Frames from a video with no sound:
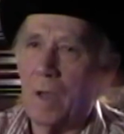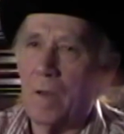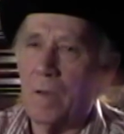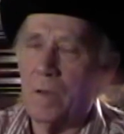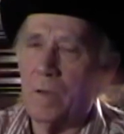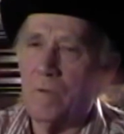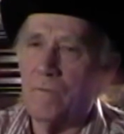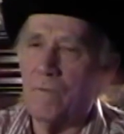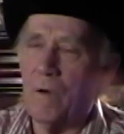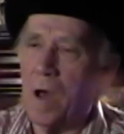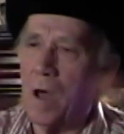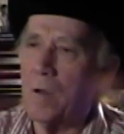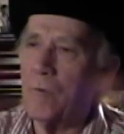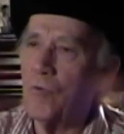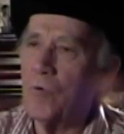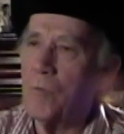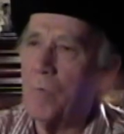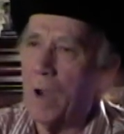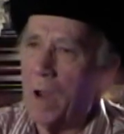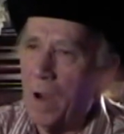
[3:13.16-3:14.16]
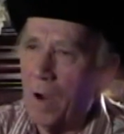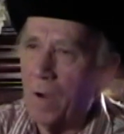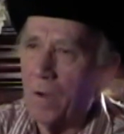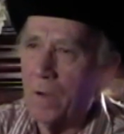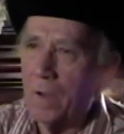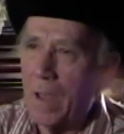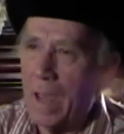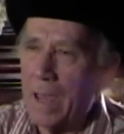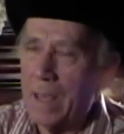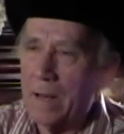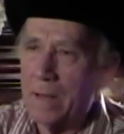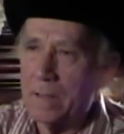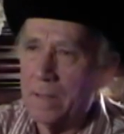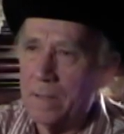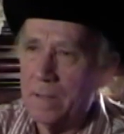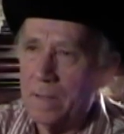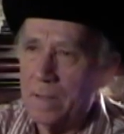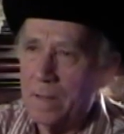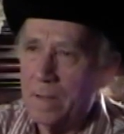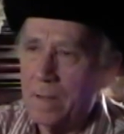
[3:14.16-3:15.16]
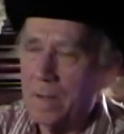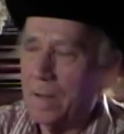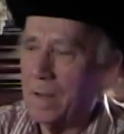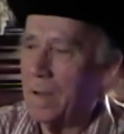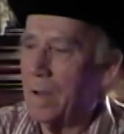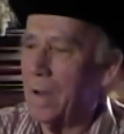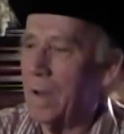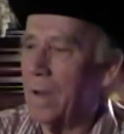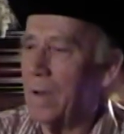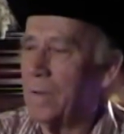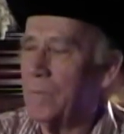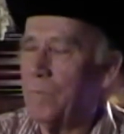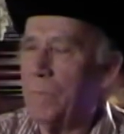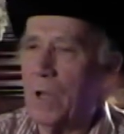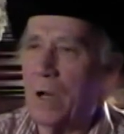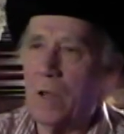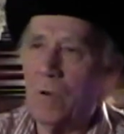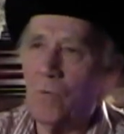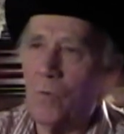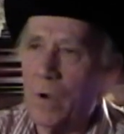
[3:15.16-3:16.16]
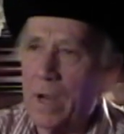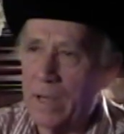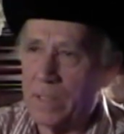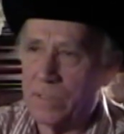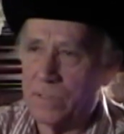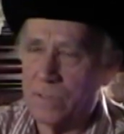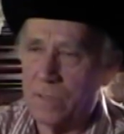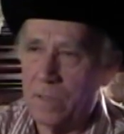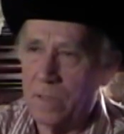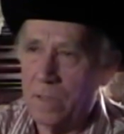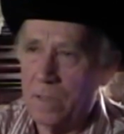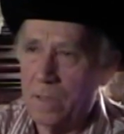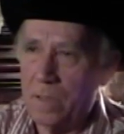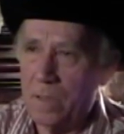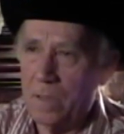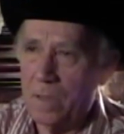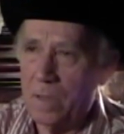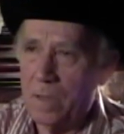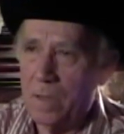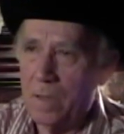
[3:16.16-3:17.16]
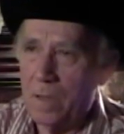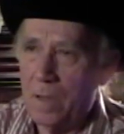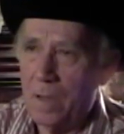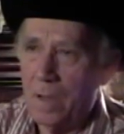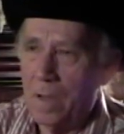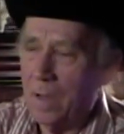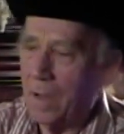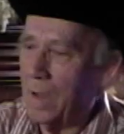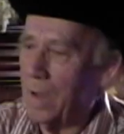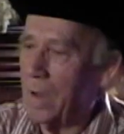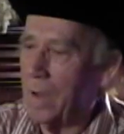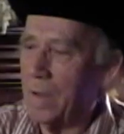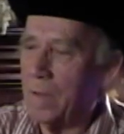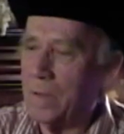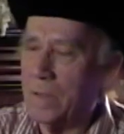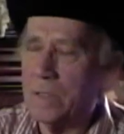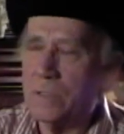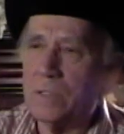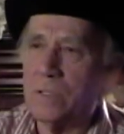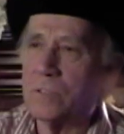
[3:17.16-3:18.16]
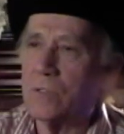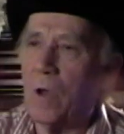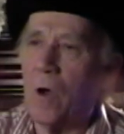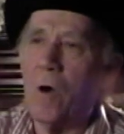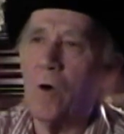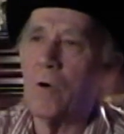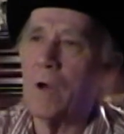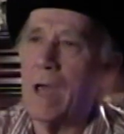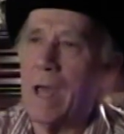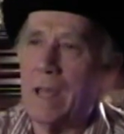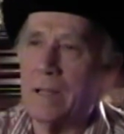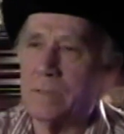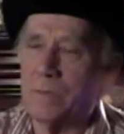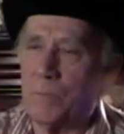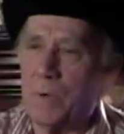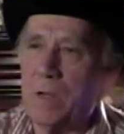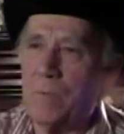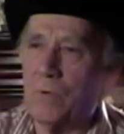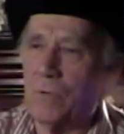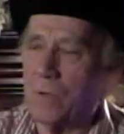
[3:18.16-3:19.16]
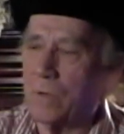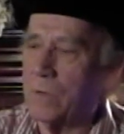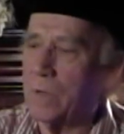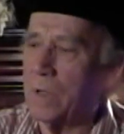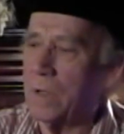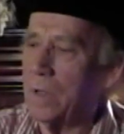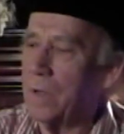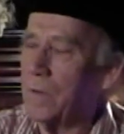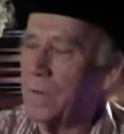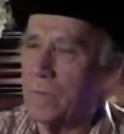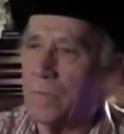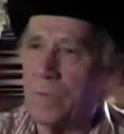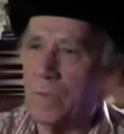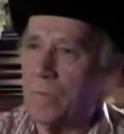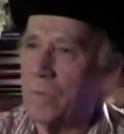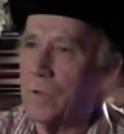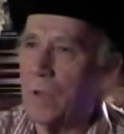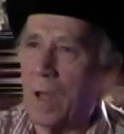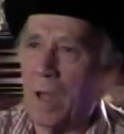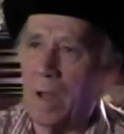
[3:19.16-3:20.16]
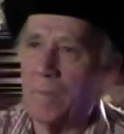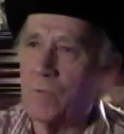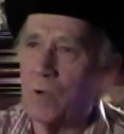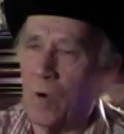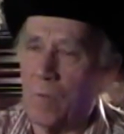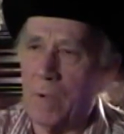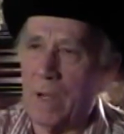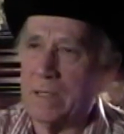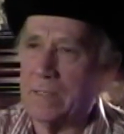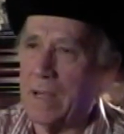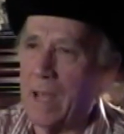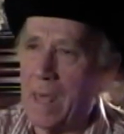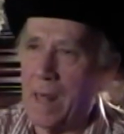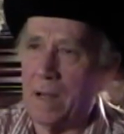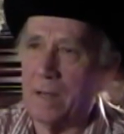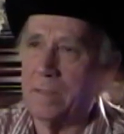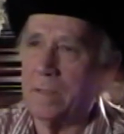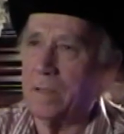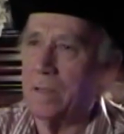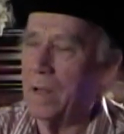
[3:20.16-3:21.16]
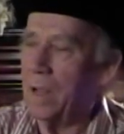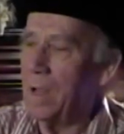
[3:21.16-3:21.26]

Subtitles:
Yvonne Rivera had it. Billy Wicks. There's just all kinds of people that I'm talking about talented.